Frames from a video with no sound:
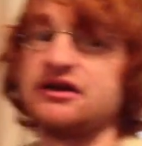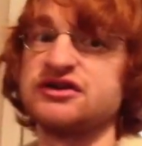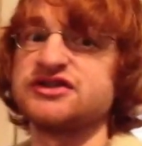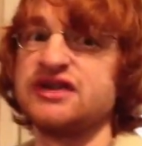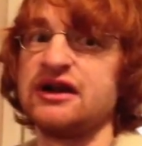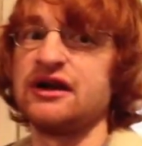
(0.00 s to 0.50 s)
of your
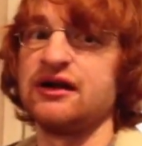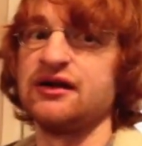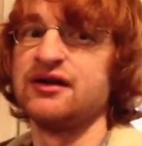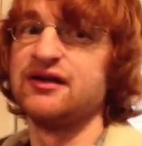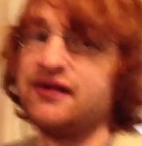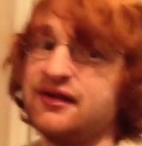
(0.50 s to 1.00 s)
snare?
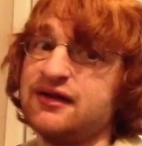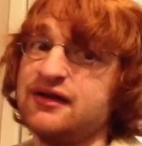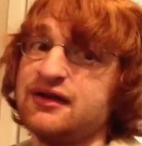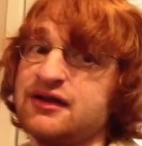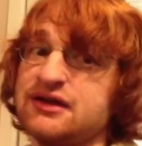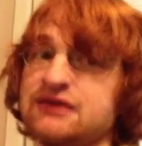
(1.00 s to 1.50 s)

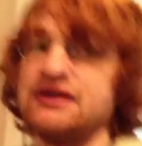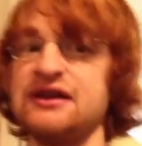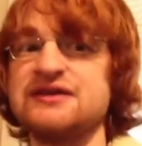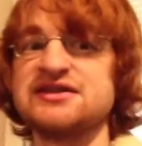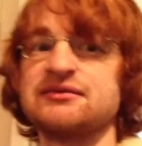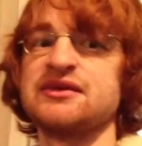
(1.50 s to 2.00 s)
You
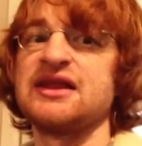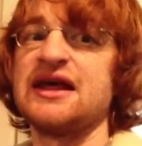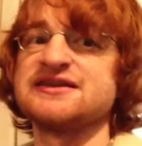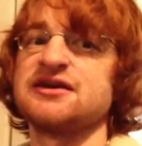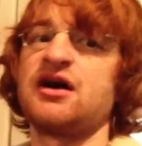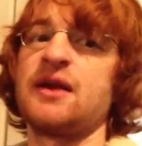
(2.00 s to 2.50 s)
need something that
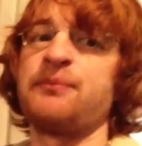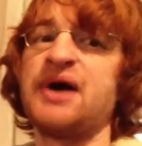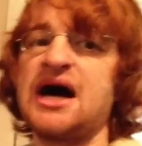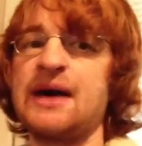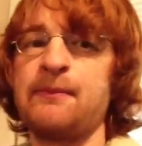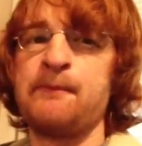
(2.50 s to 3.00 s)
has a lot of
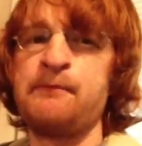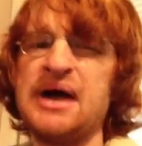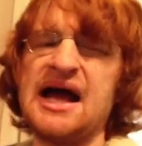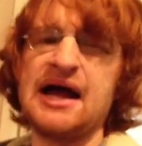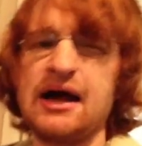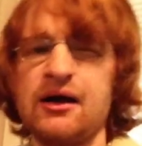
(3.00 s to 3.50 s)
pop,
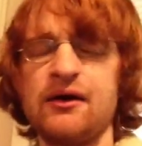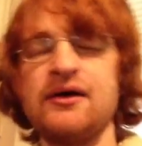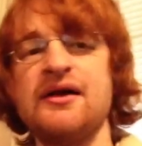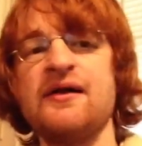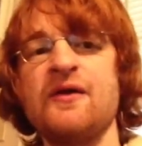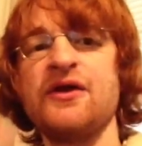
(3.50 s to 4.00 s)
pow,
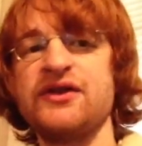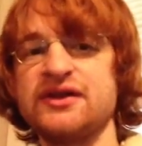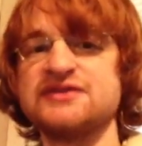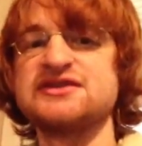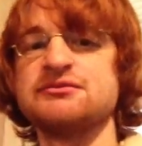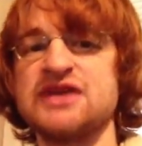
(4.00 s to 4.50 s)

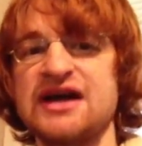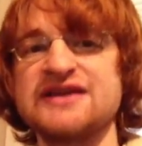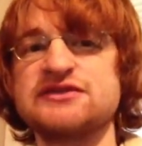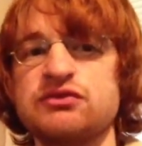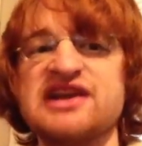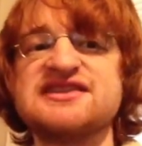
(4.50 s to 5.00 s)
and some
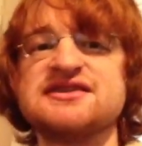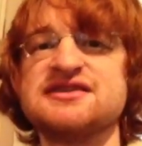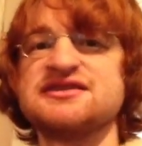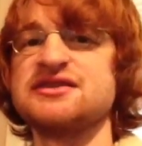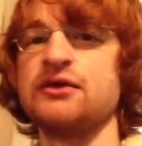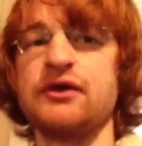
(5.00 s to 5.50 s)
nice
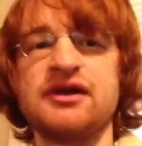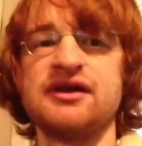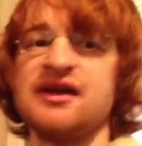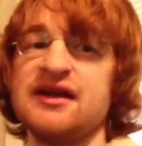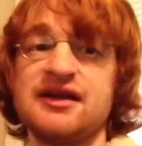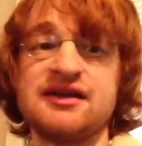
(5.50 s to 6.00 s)
resonance to it.
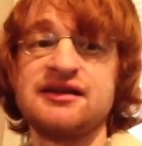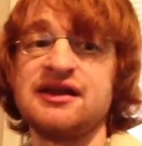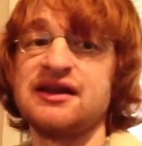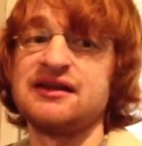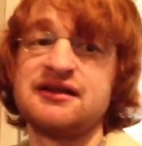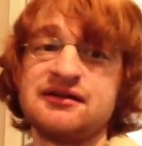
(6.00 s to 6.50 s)
In the
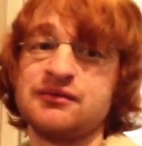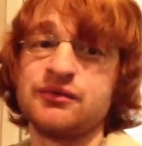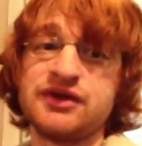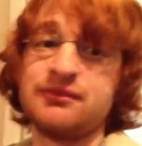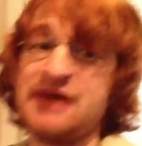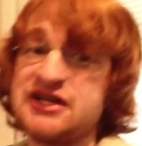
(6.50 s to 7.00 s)
end,
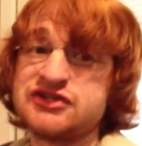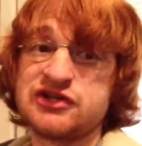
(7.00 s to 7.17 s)
with your bass